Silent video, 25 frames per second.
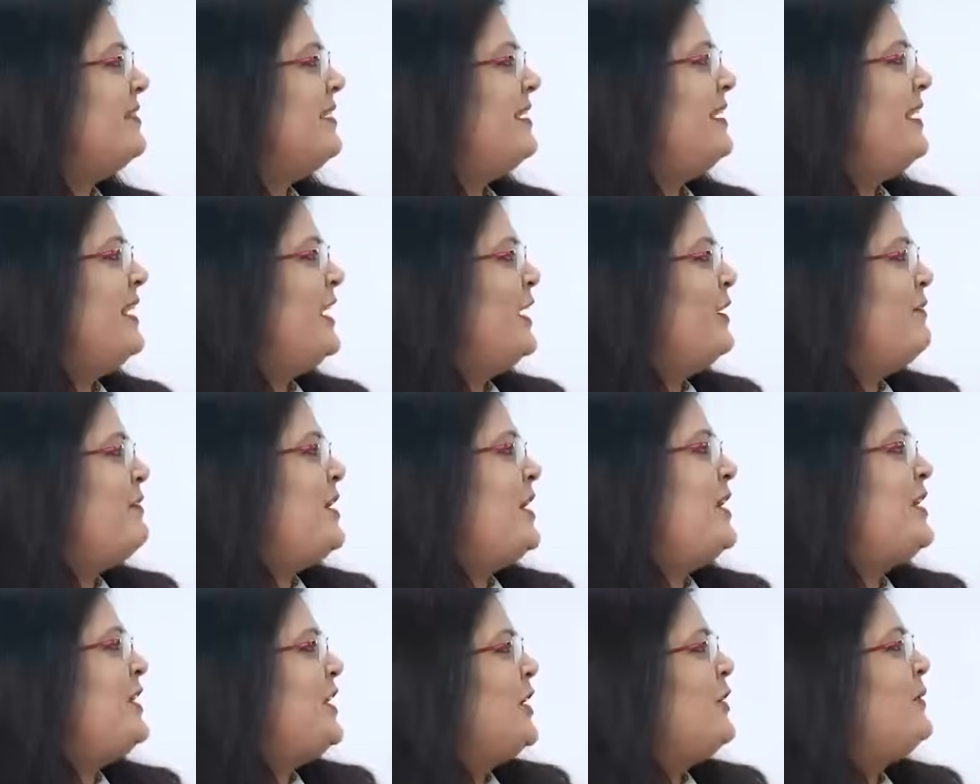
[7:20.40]
the world in
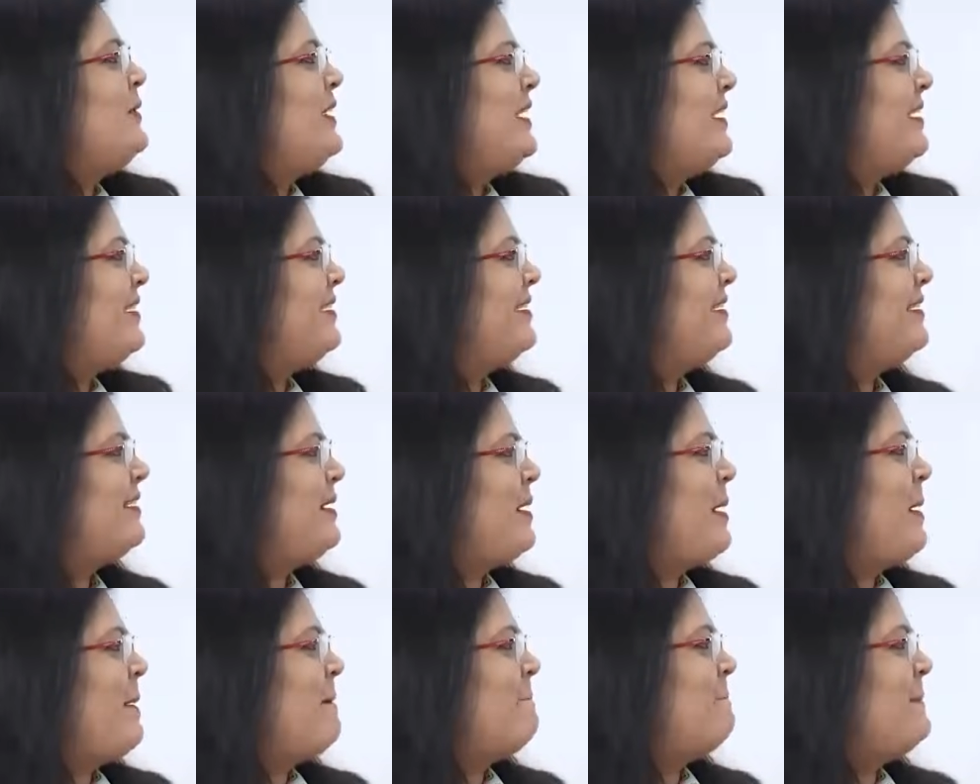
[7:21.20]
a, in a very
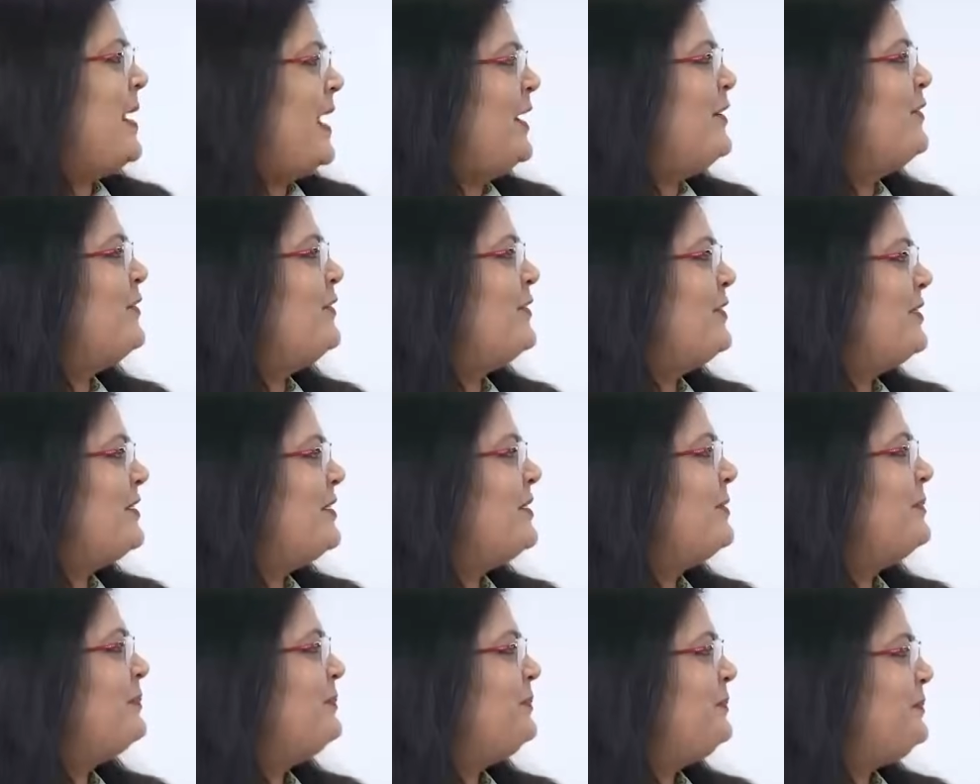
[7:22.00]
unique
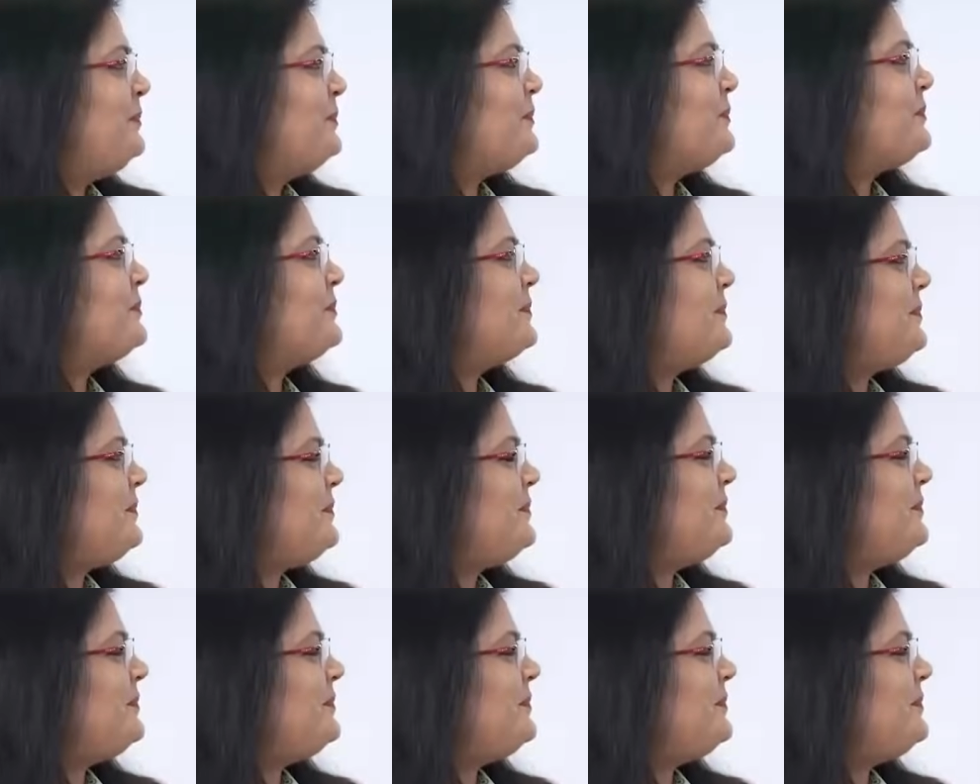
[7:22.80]
manner.